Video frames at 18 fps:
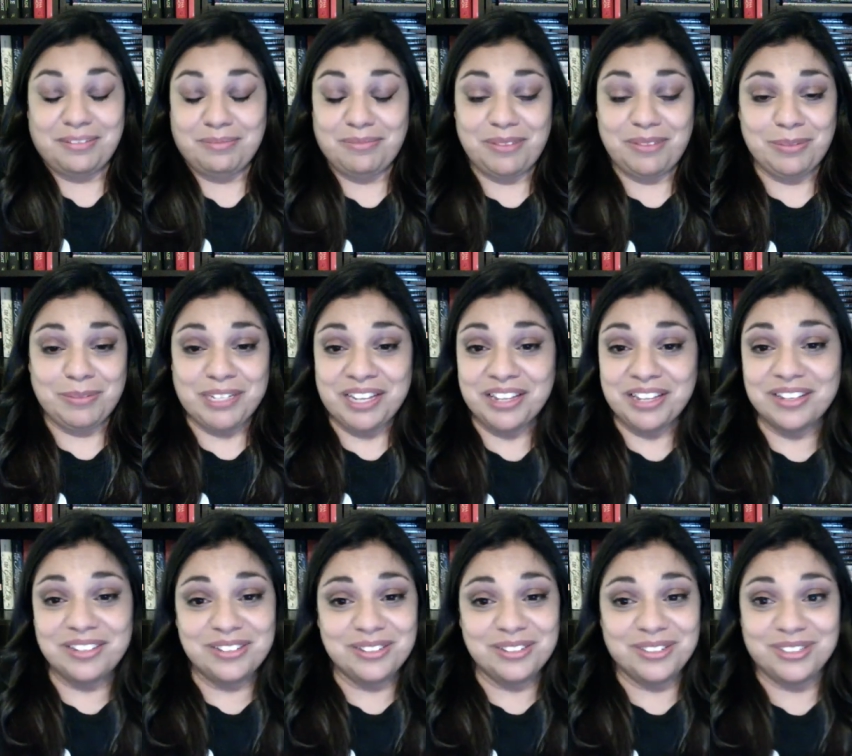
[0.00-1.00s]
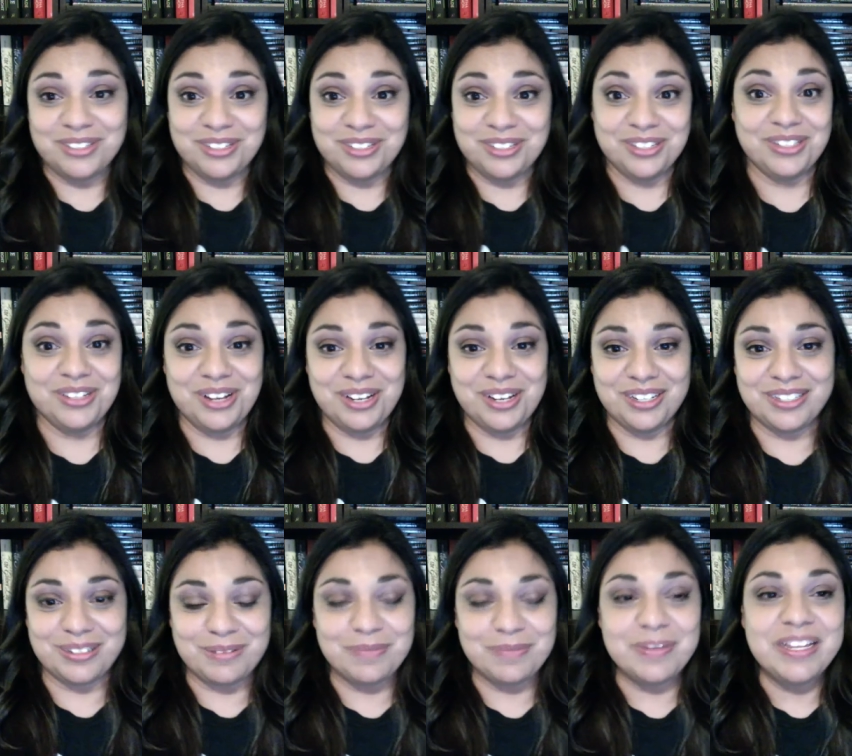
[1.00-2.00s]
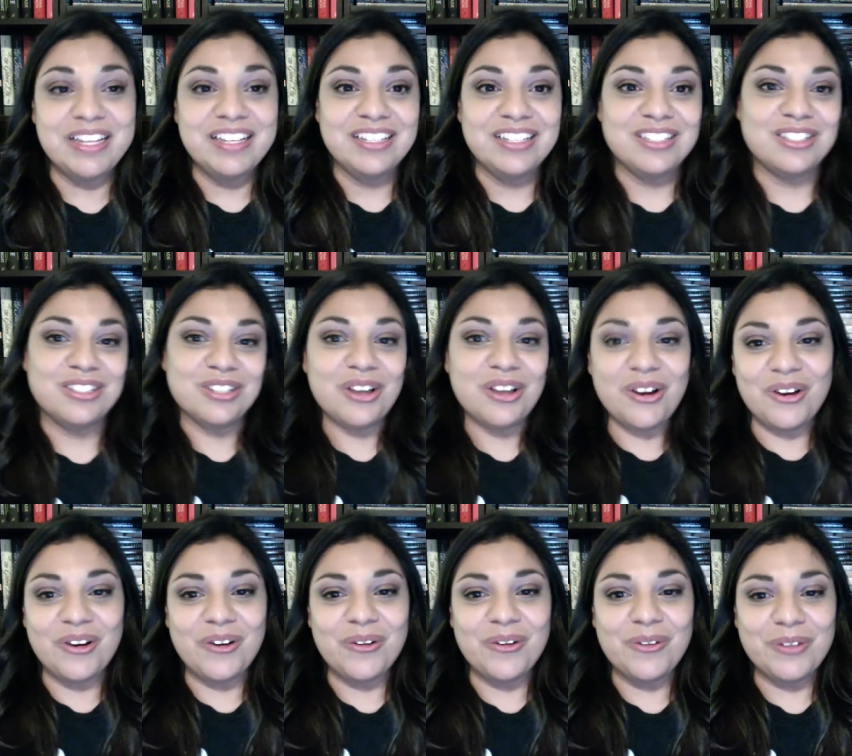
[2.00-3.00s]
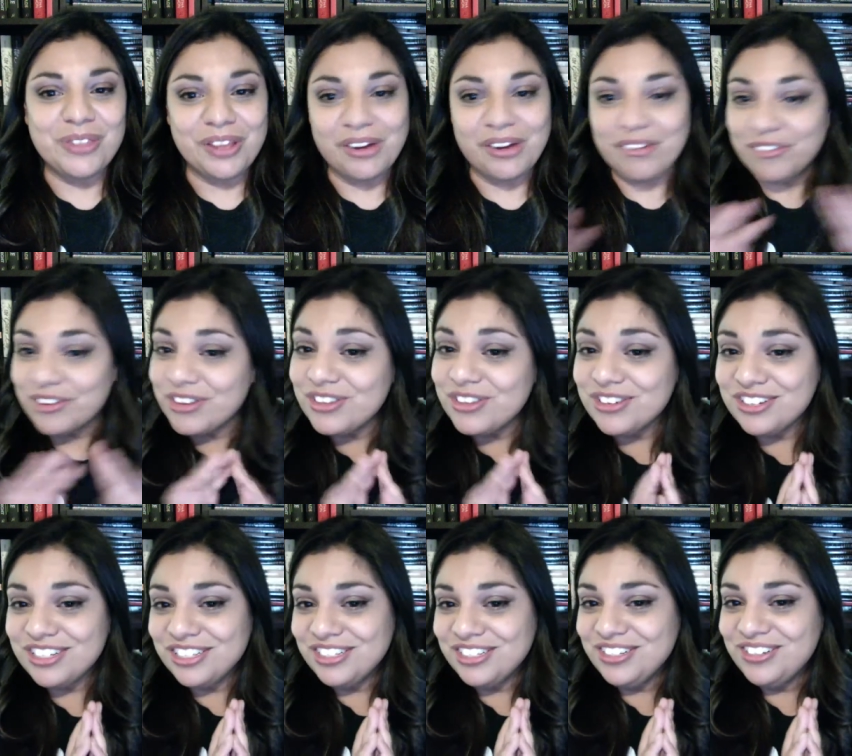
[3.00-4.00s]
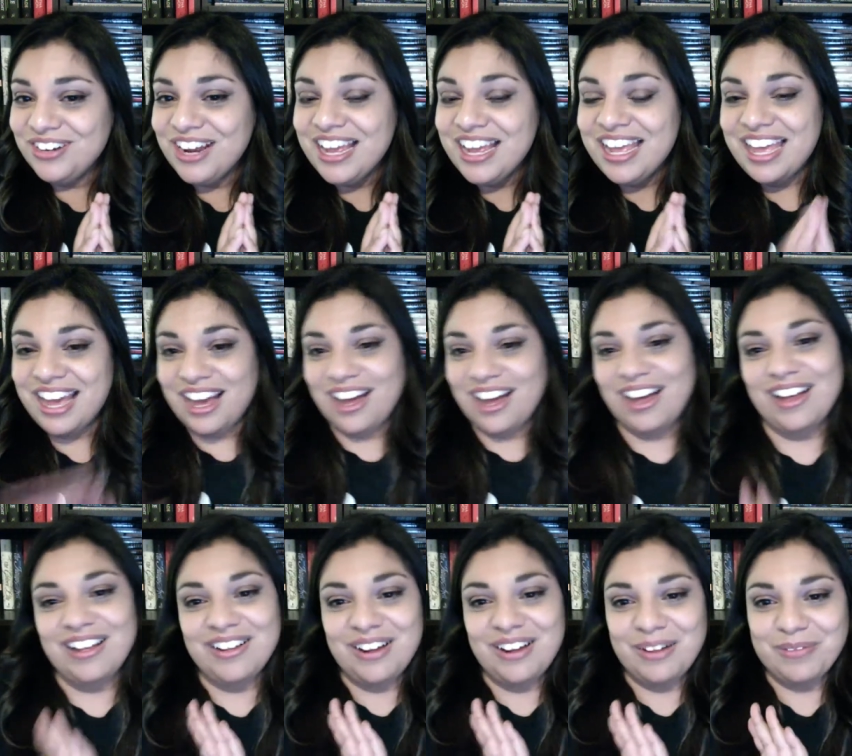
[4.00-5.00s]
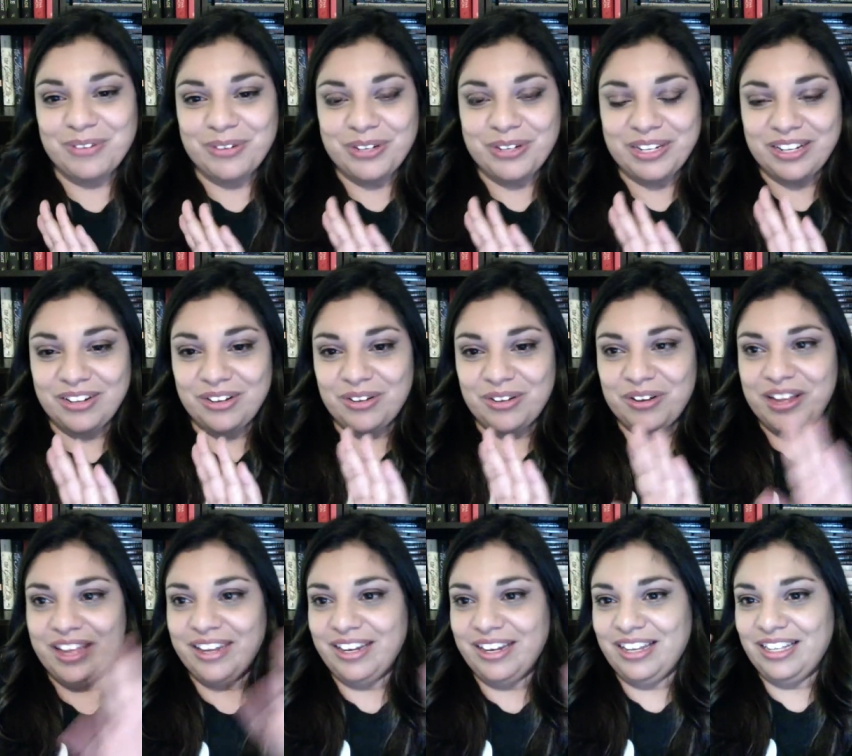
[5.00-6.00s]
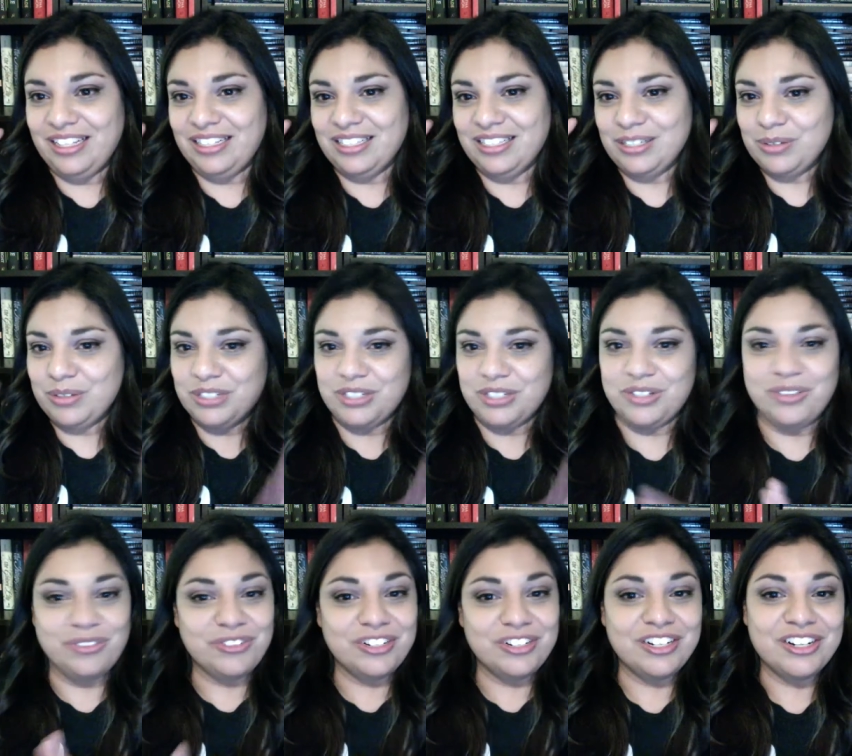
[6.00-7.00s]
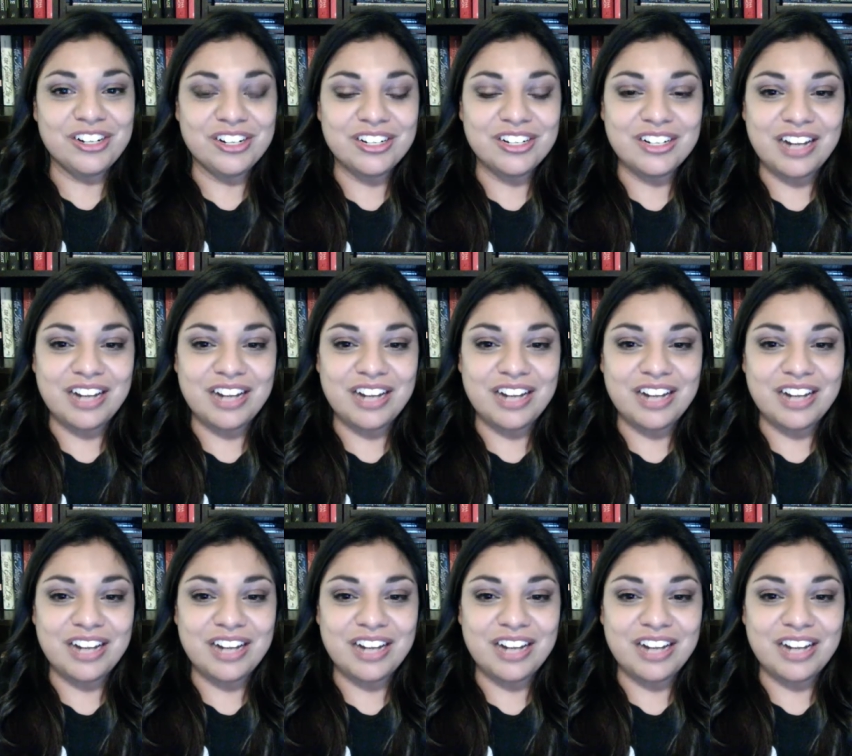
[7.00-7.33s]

I'm telling you, she's just awesome. So without further ado, I'm going to go ahead and switch it over to her.